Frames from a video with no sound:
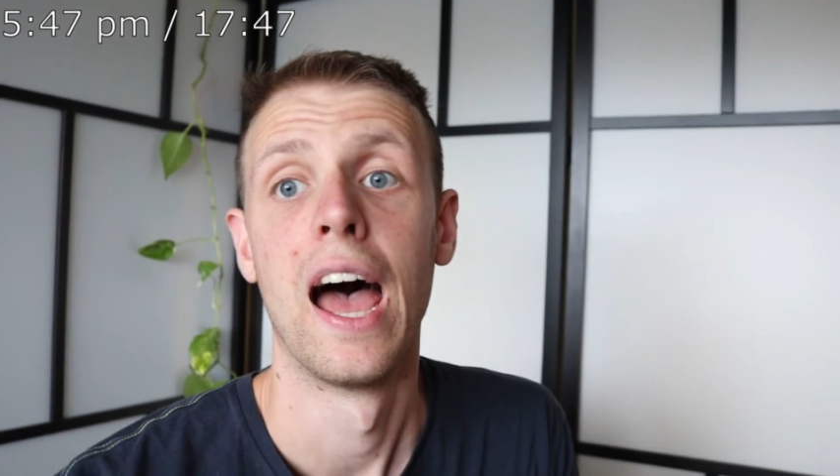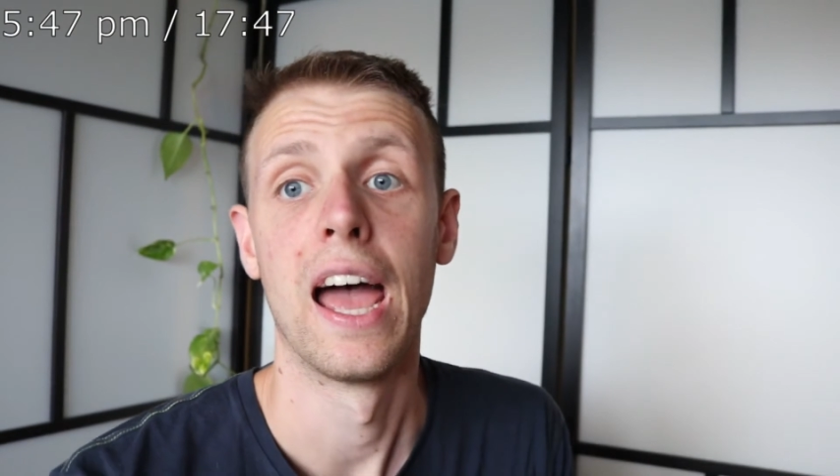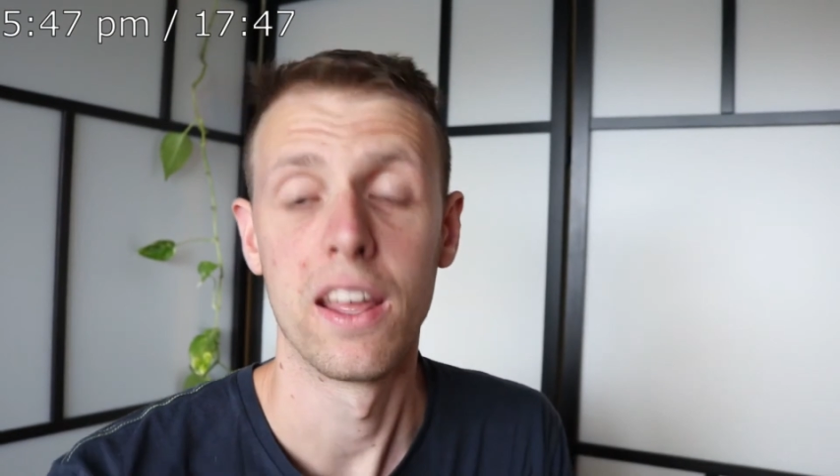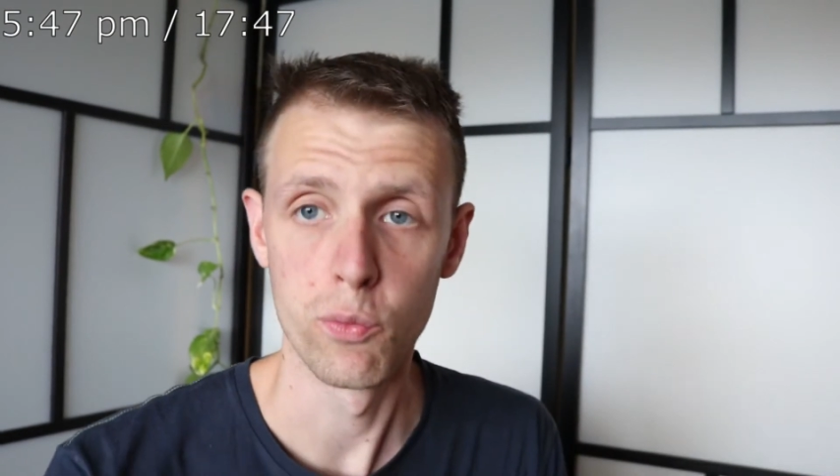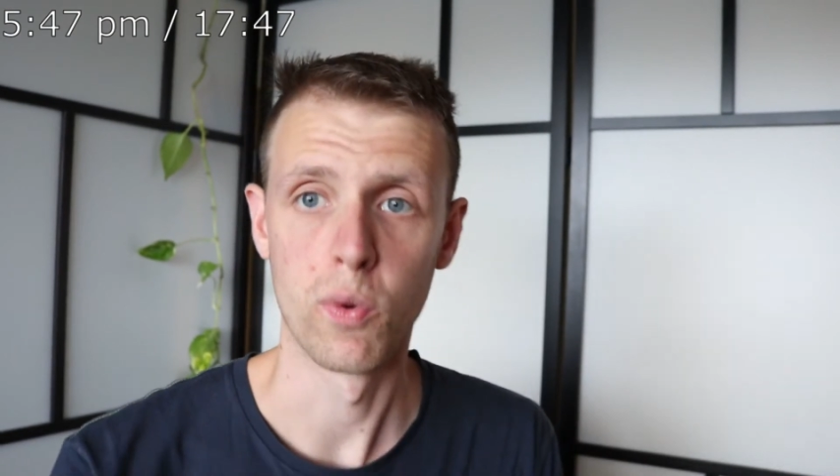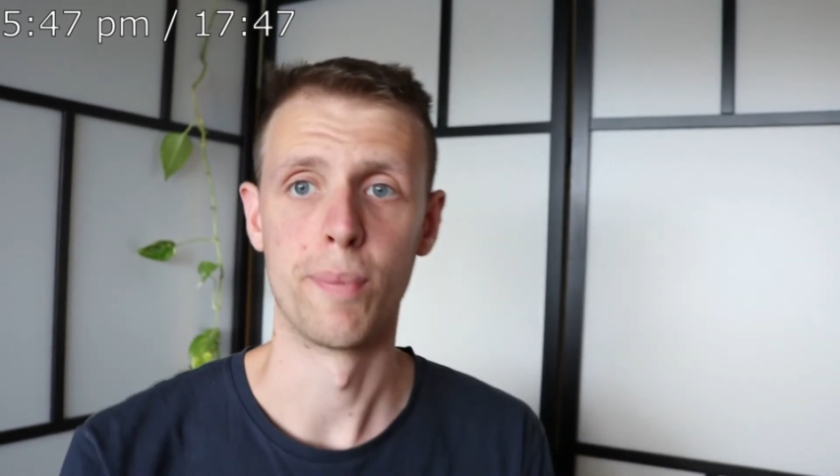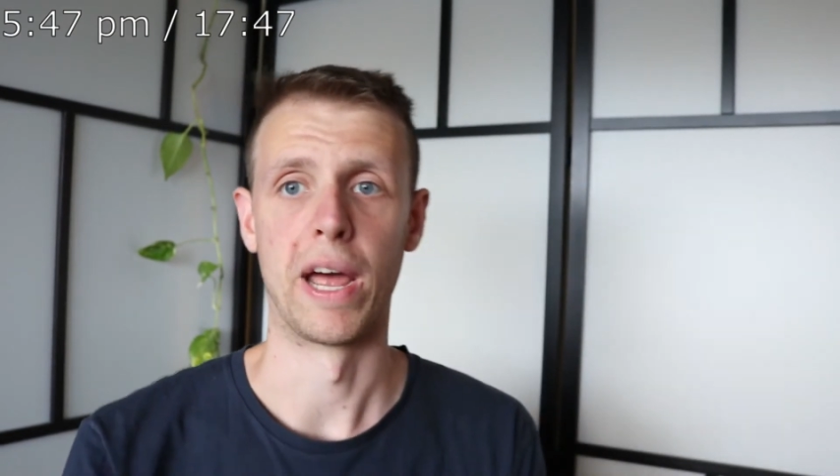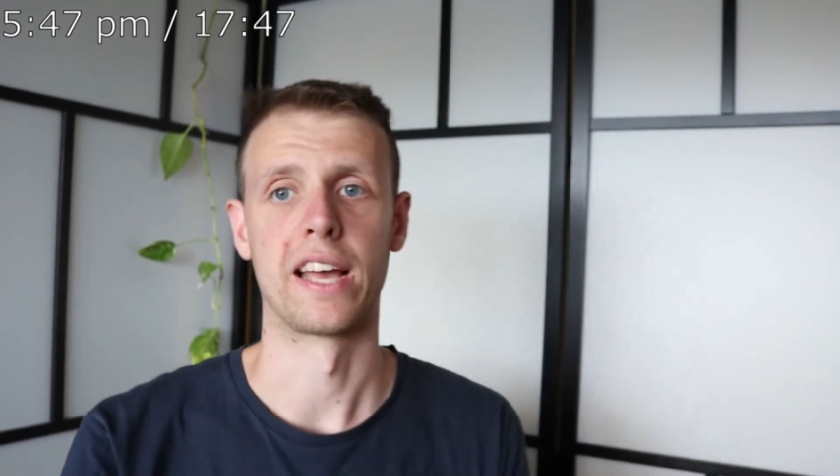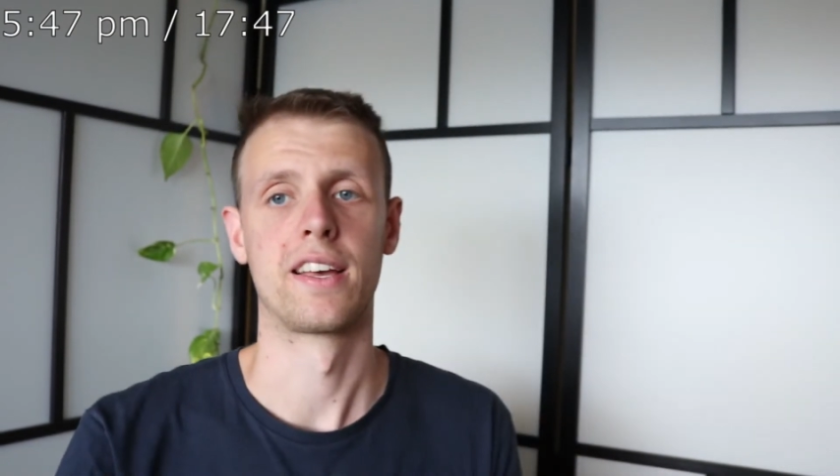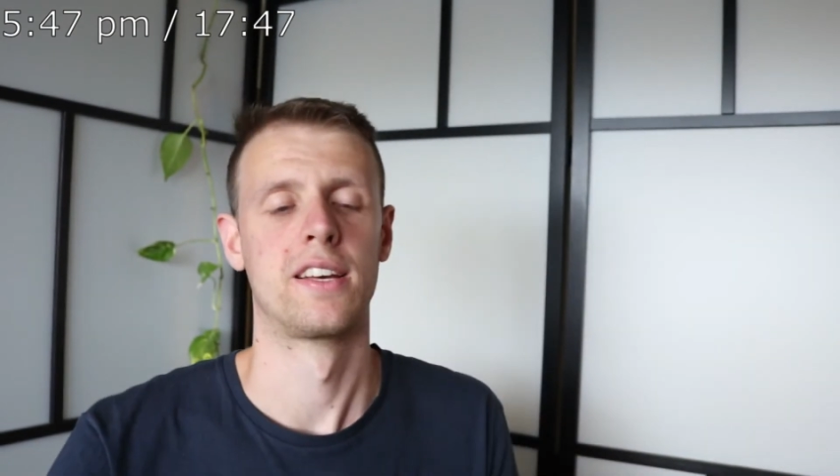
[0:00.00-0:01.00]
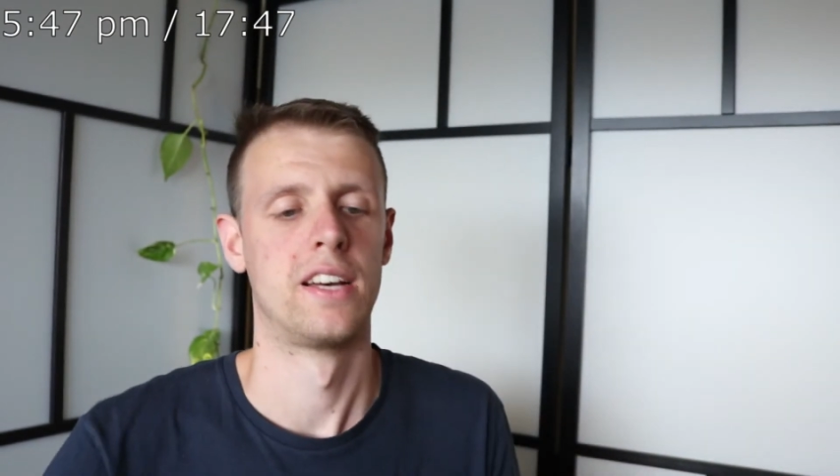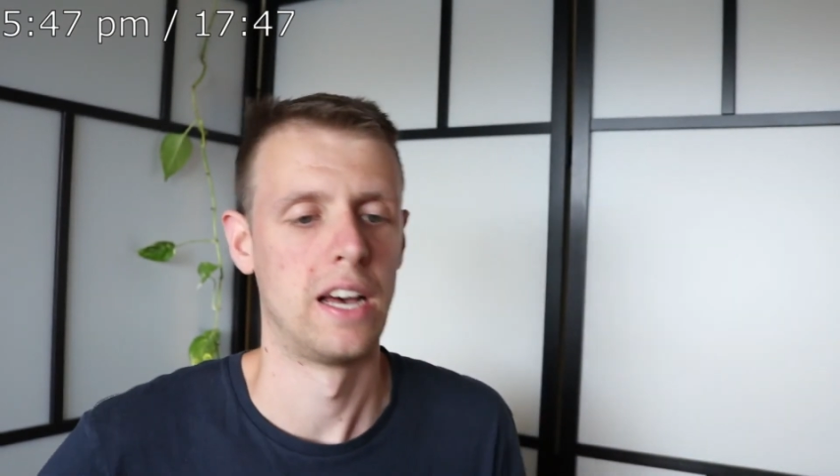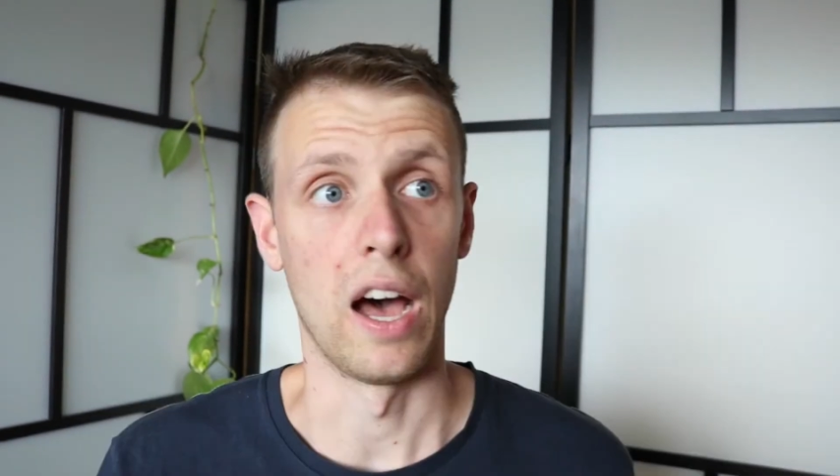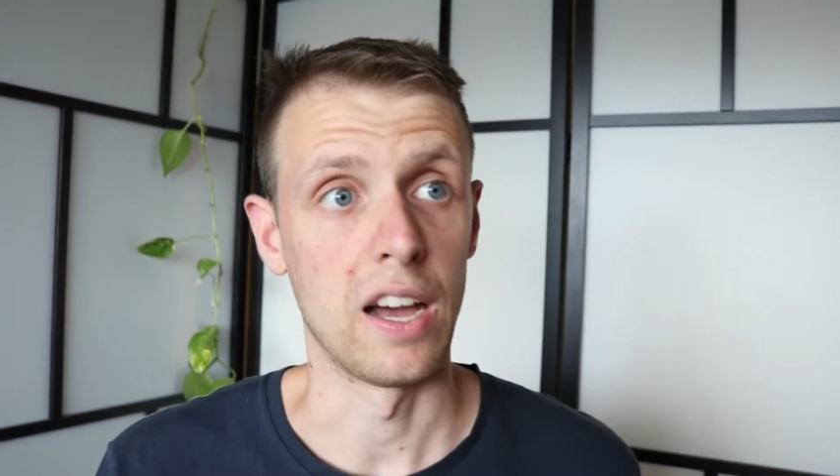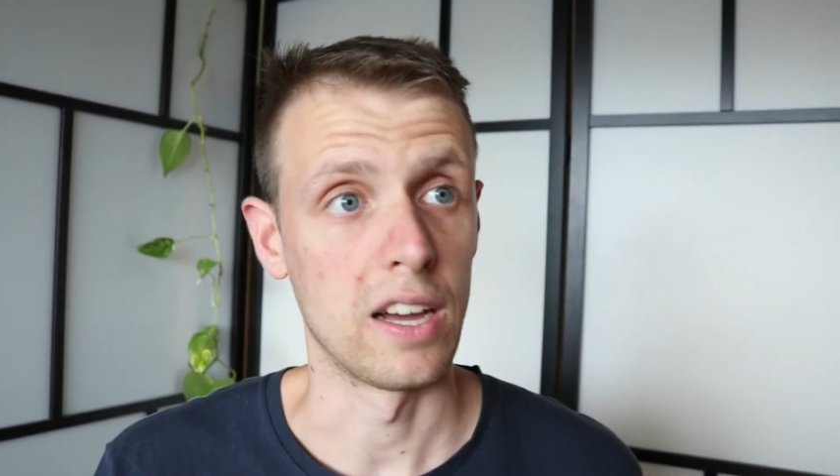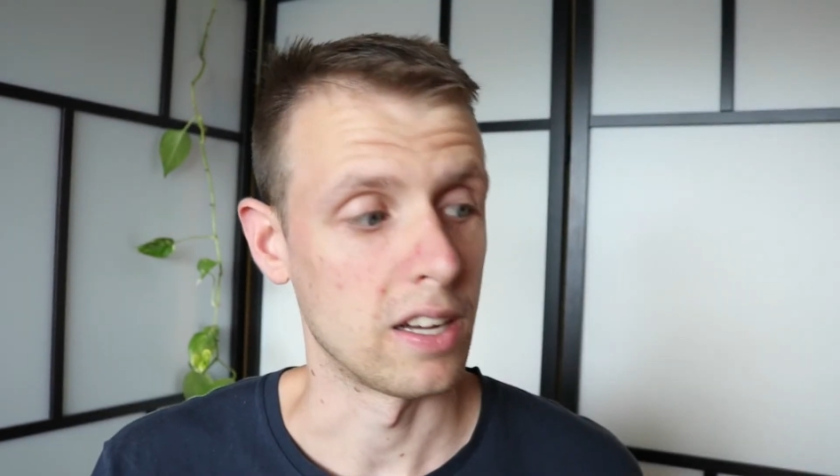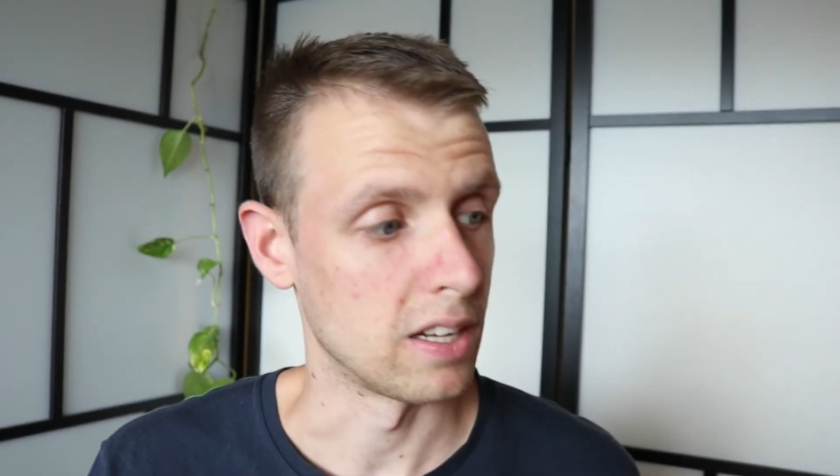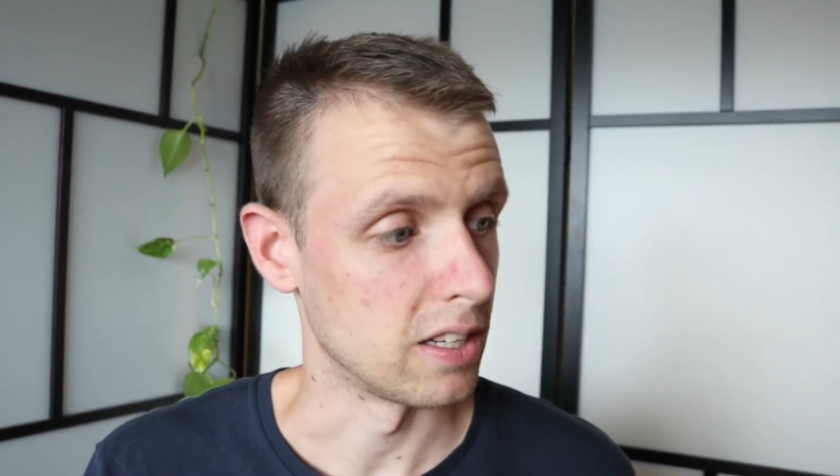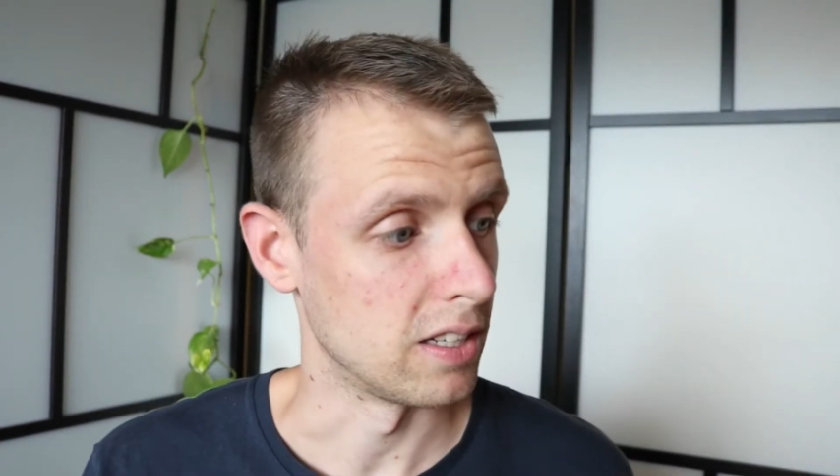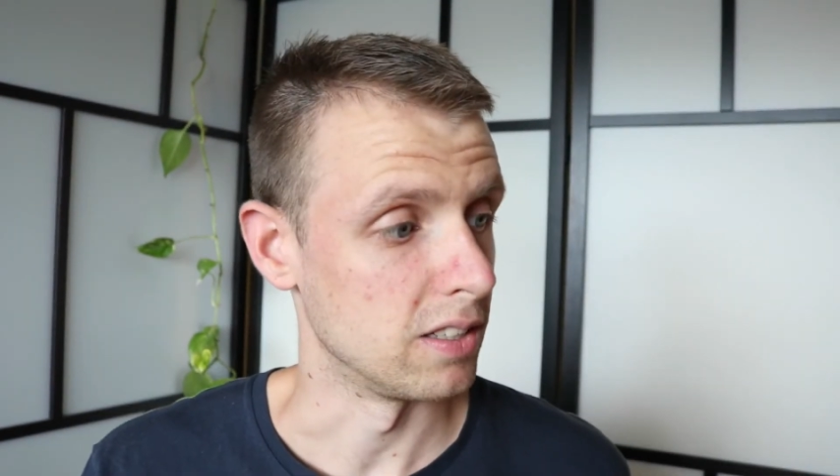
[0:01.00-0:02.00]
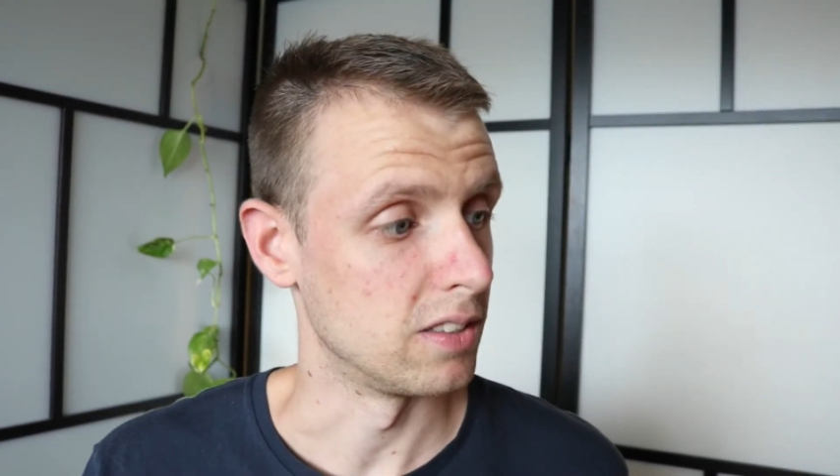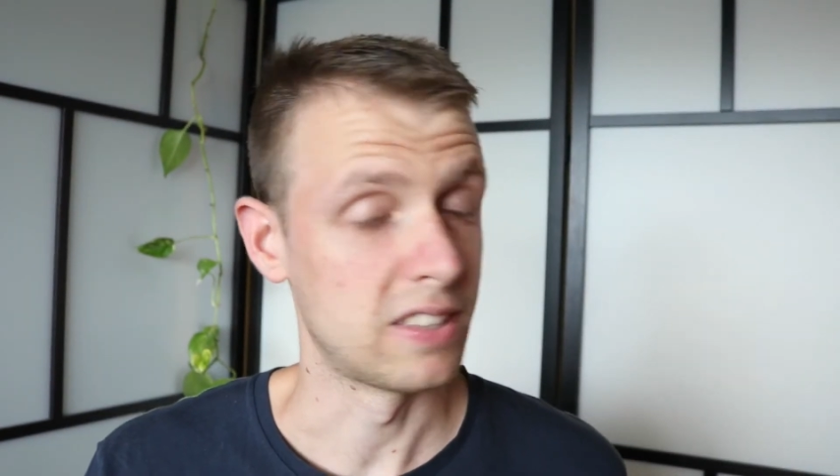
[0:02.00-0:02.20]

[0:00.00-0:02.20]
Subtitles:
and we're back. I